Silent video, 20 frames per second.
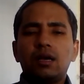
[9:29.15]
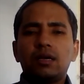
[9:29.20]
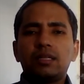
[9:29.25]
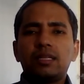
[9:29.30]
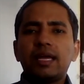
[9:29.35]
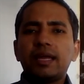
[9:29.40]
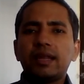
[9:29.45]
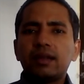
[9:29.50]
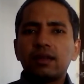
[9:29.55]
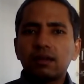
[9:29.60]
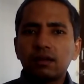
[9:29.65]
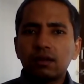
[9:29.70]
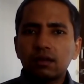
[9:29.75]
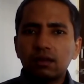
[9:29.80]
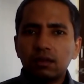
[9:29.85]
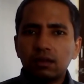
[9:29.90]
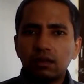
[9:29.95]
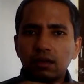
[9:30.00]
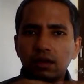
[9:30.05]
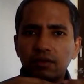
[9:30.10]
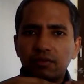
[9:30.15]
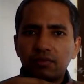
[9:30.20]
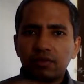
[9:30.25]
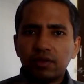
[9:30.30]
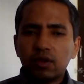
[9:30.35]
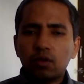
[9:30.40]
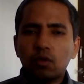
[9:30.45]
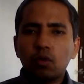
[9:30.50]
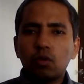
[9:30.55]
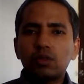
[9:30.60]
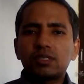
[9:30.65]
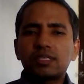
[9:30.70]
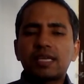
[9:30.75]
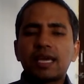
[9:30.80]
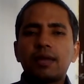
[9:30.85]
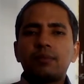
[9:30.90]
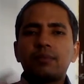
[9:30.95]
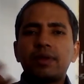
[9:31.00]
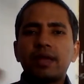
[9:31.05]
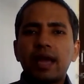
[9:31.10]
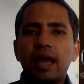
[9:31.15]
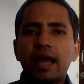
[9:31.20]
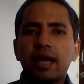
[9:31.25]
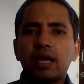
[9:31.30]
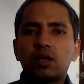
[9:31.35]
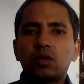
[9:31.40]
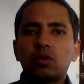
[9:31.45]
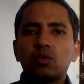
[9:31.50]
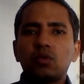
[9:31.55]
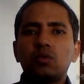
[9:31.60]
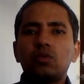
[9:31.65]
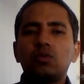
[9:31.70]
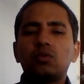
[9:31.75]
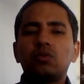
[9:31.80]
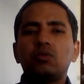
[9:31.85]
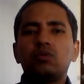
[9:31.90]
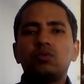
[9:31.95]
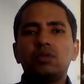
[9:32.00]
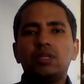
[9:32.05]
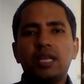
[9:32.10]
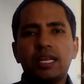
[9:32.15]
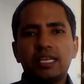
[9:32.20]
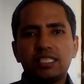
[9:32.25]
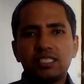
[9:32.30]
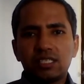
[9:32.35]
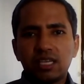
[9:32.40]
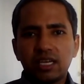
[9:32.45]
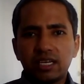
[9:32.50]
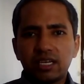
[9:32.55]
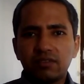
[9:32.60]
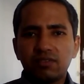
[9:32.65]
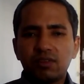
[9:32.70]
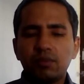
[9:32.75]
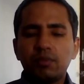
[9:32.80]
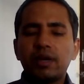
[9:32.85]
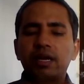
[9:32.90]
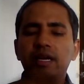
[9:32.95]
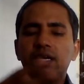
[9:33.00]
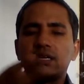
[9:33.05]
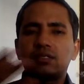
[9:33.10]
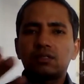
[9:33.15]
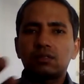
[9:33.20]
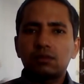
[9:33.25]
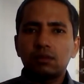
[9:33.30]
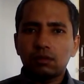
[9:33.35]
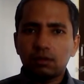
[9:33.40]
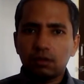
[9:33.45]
then recourse can be had to the legislative debates,